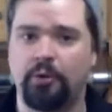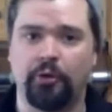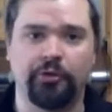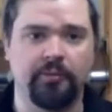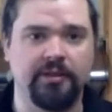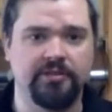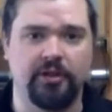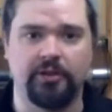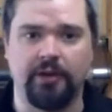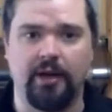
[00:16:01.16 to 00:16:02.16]
pull some of the
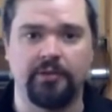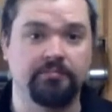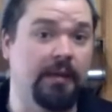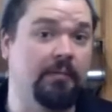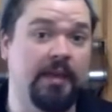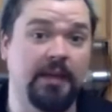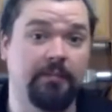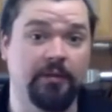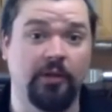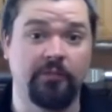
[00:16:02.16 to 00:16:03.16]
starter out, maybe make a
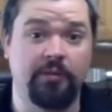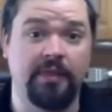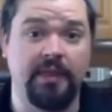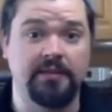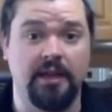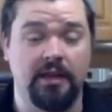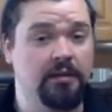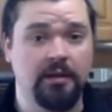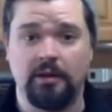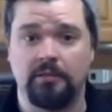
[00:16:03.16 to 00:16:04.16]
loaf of bread that day,
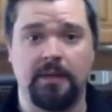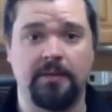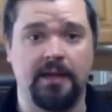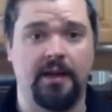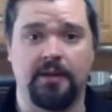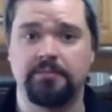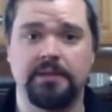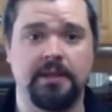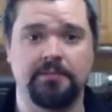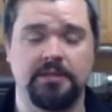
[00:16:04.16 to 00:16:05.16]
or maybe not,
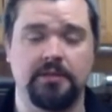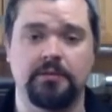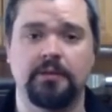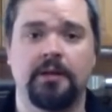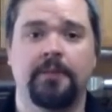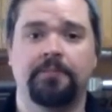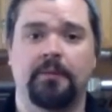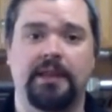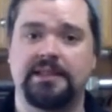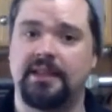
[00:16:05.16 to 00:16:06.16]
completely up to you.
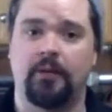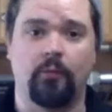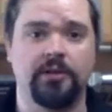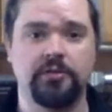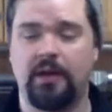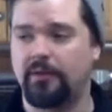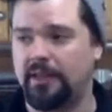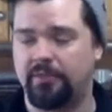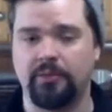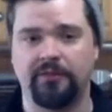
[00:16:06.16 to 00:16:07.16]
But that's it. Once you
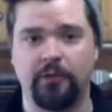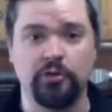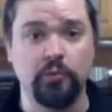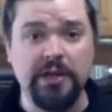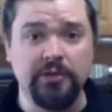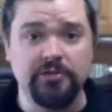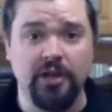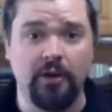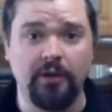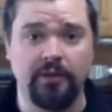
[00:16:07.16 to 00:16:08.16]
get through the first week or
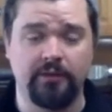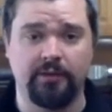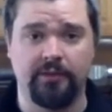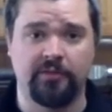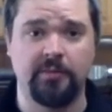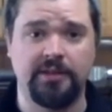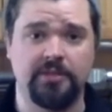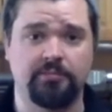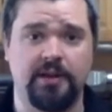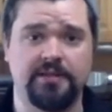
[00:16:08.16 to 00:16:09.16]
so of the
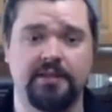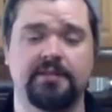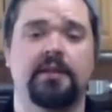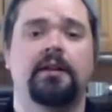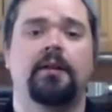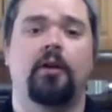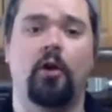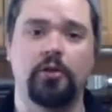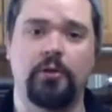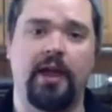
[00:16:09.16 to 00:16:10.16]
fermentation process,
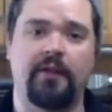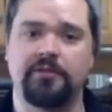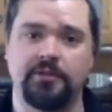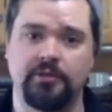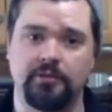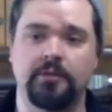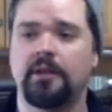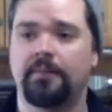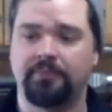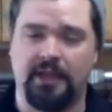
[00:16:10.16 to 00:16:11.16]
all you have to do
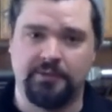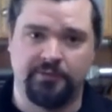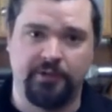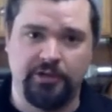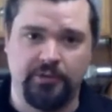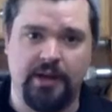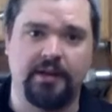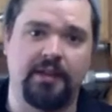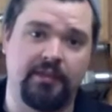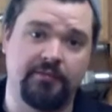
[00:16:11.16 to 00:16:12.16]
is refrigerate
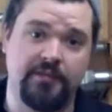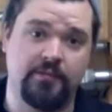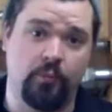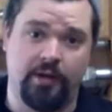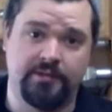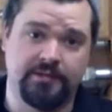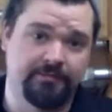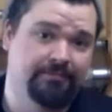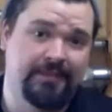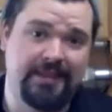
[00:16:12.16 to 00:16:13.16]
and then feed once.
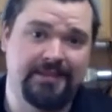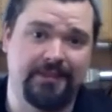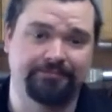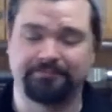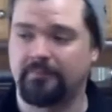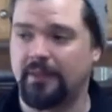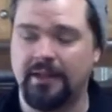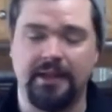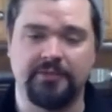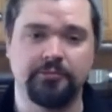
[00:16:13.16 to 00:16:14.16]
And that's it.
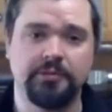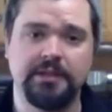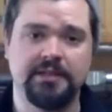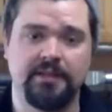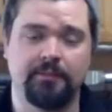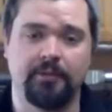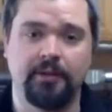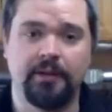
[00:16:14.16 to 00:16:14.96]
Again, it's really simple.